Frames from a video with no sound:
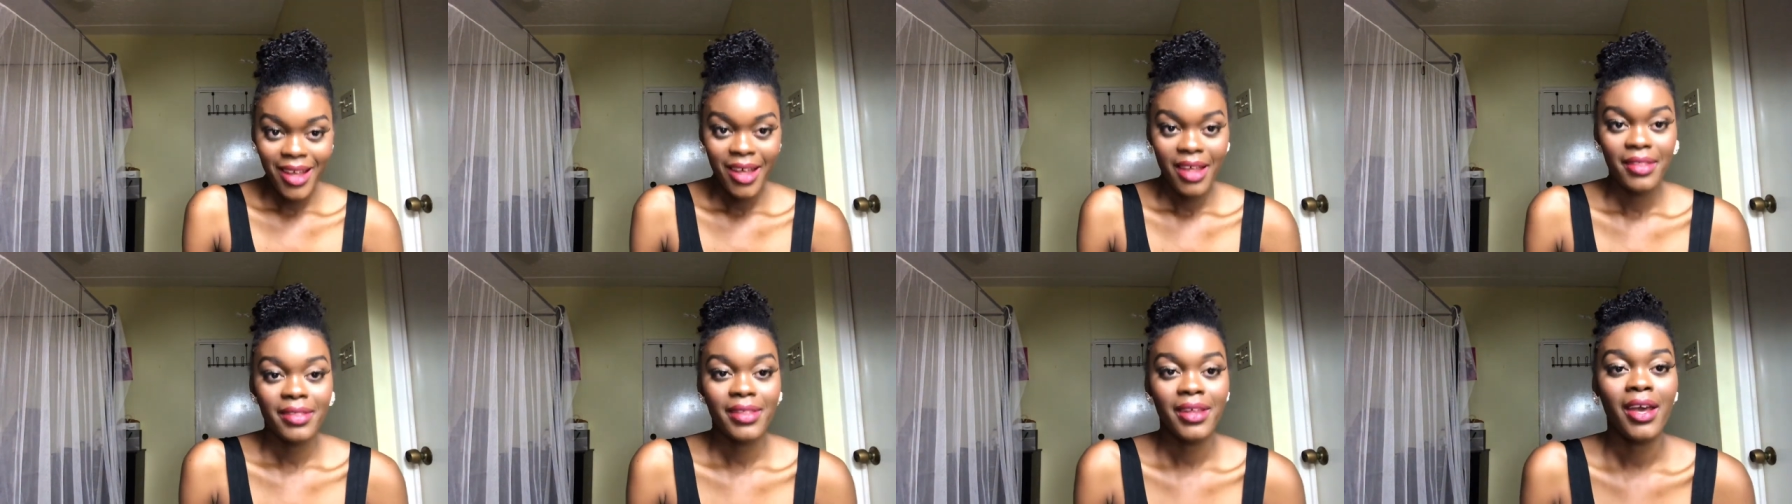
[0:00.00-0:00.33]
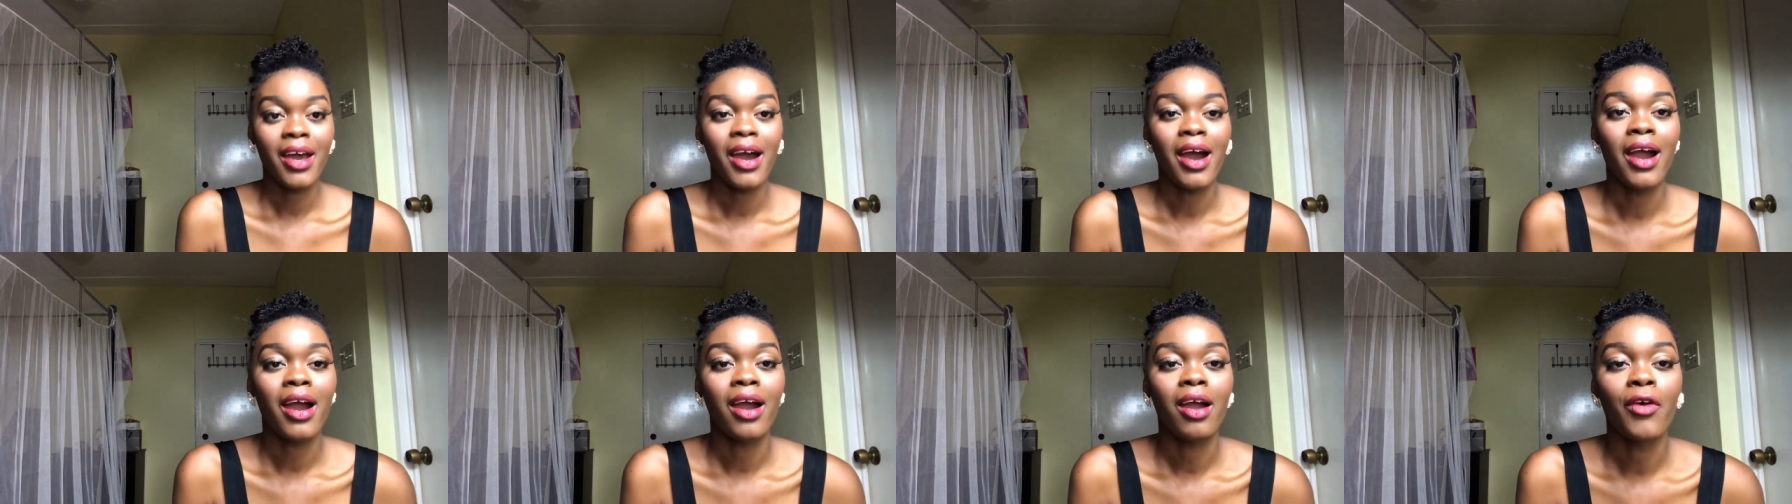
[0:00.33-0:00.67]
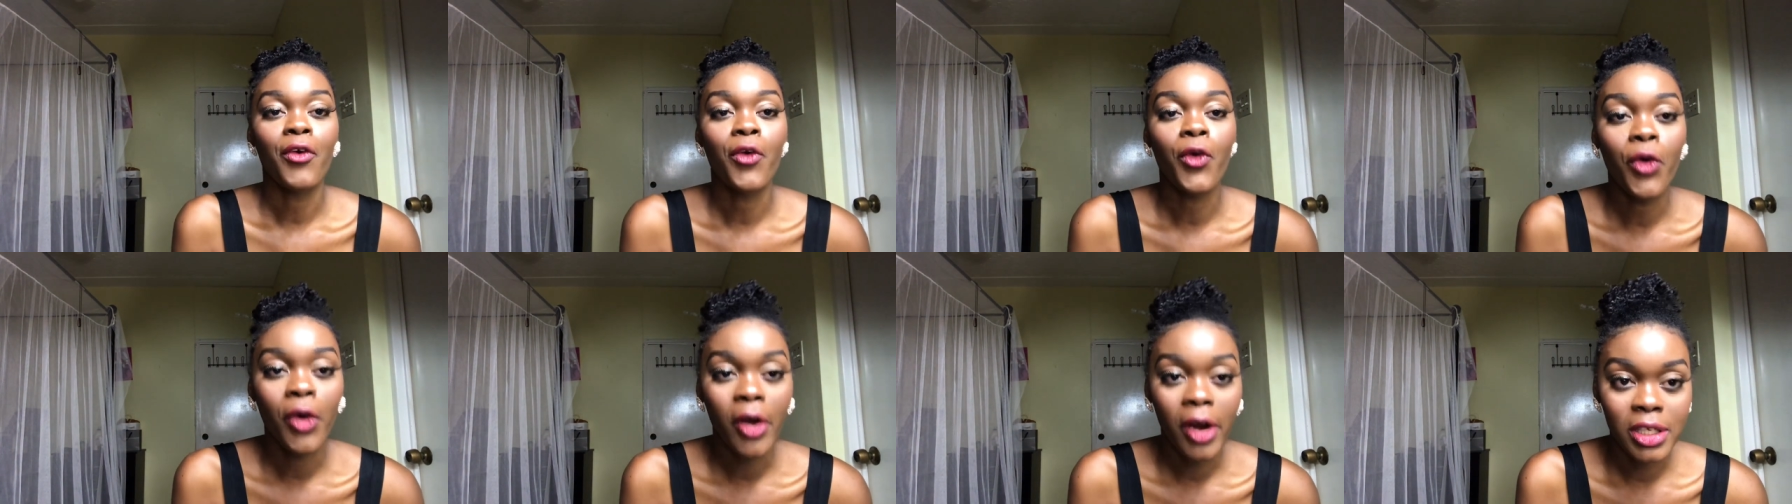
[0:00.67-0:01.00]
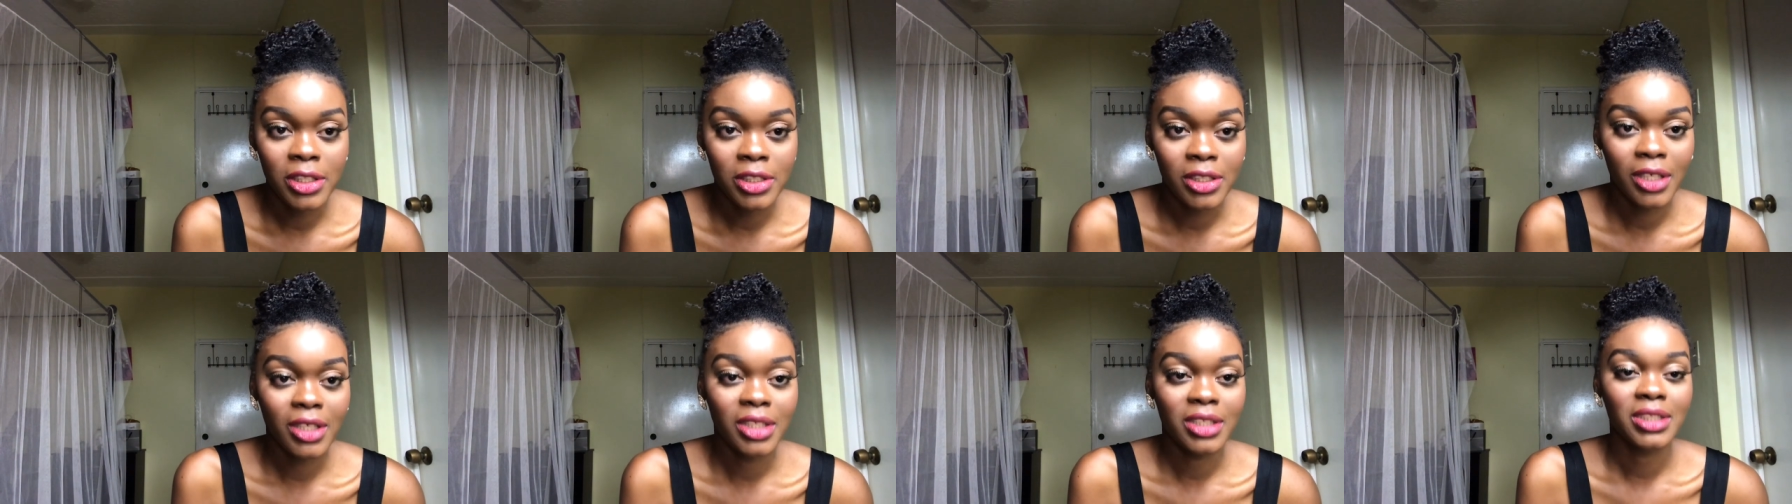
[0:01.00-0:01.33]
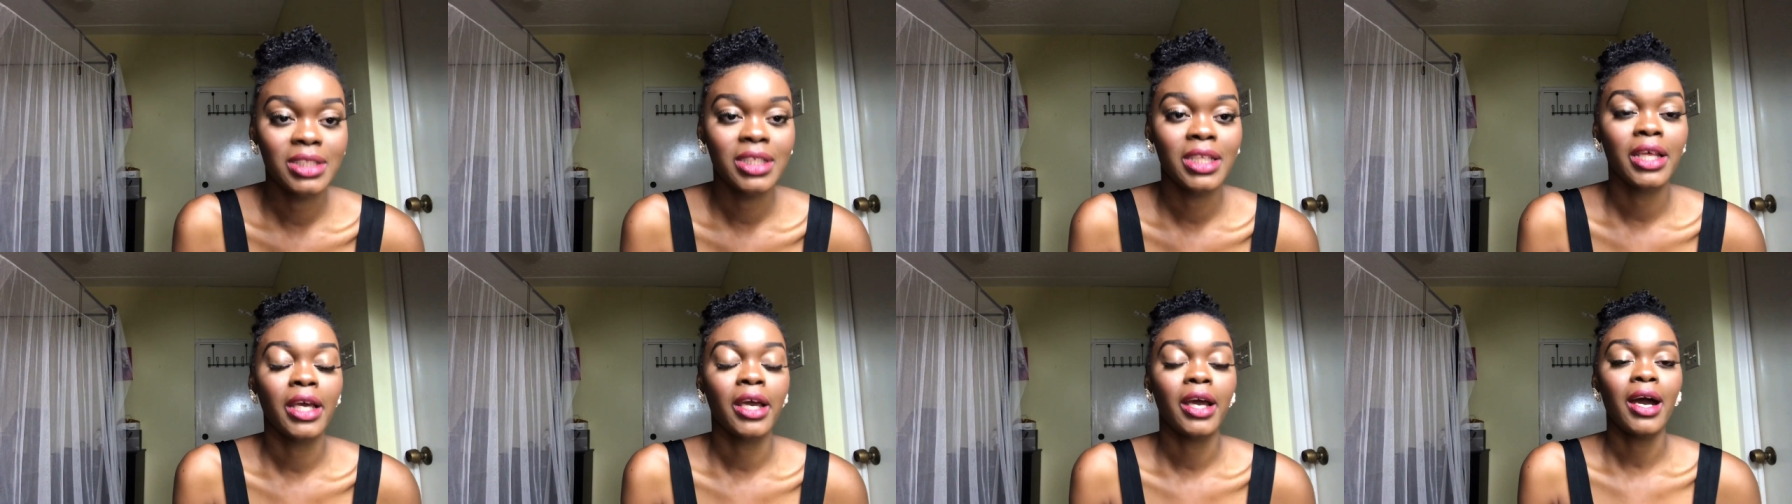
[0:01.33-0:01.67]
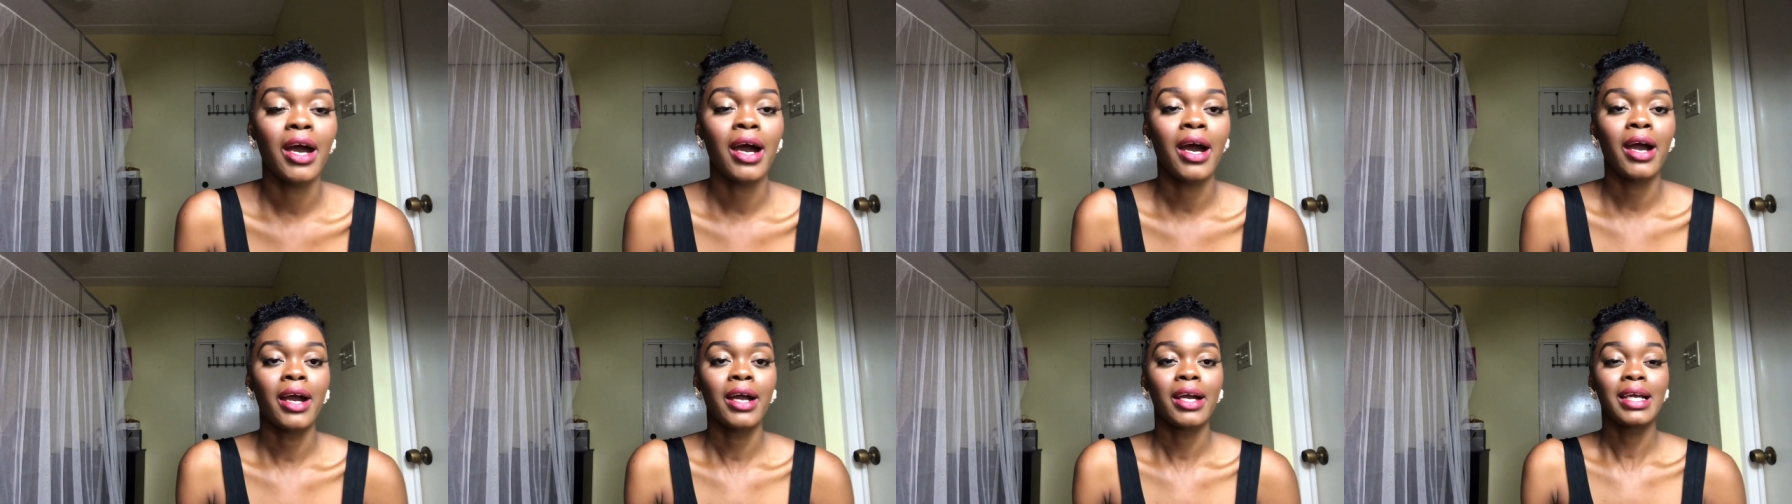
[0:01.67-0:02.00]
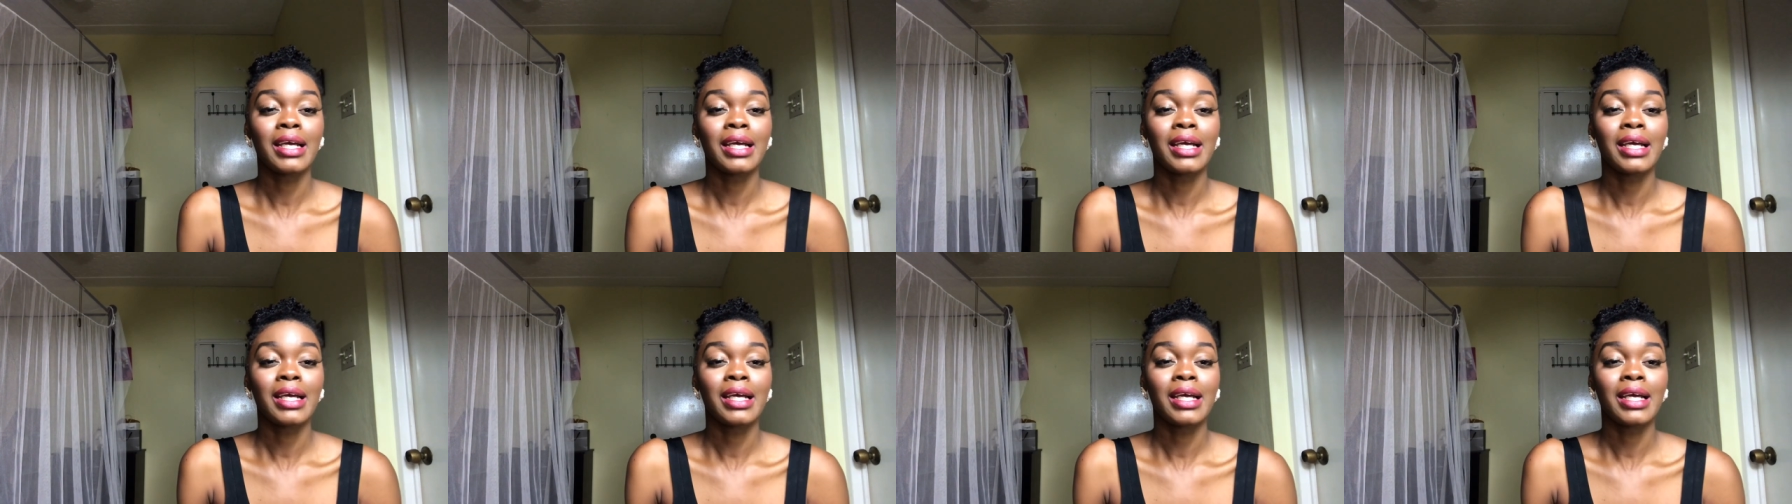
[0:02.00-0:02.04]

They are gorgeous, they are